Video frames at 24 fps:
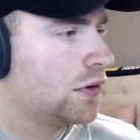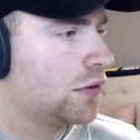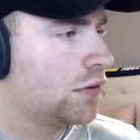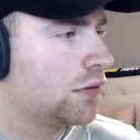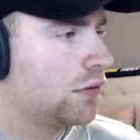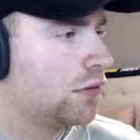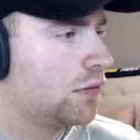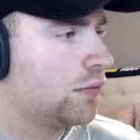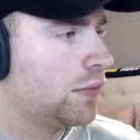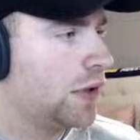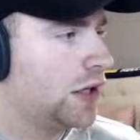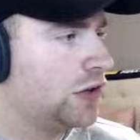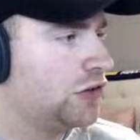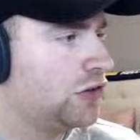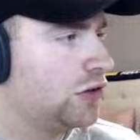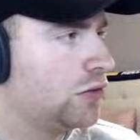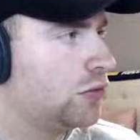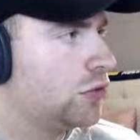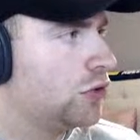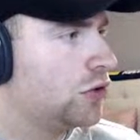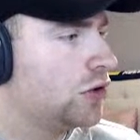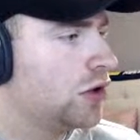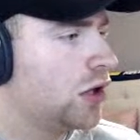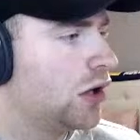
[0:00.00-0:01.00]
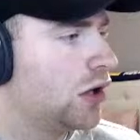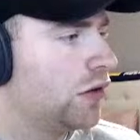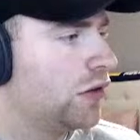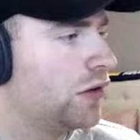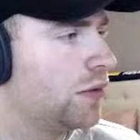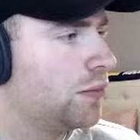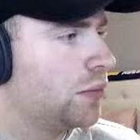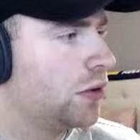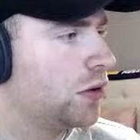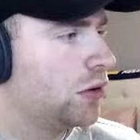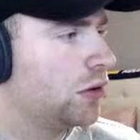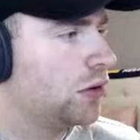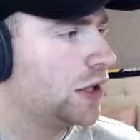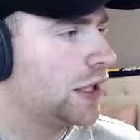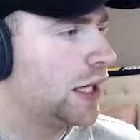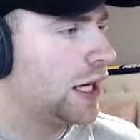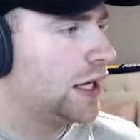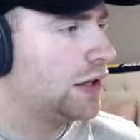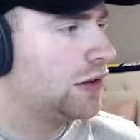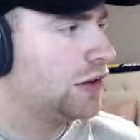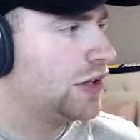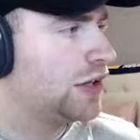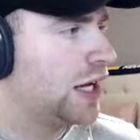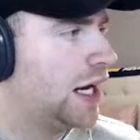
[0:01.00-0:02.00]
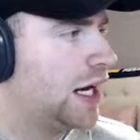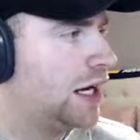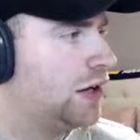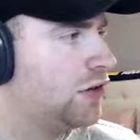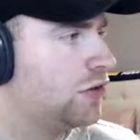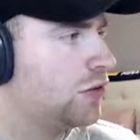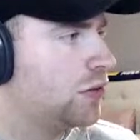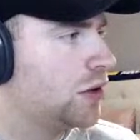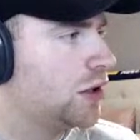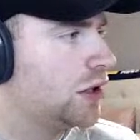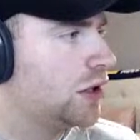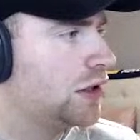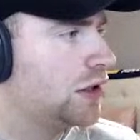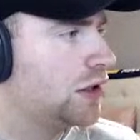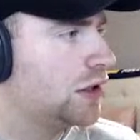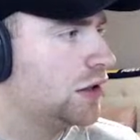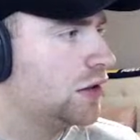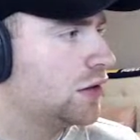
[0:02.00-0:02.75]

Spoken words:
Mason Wood holding the ball against Answorth.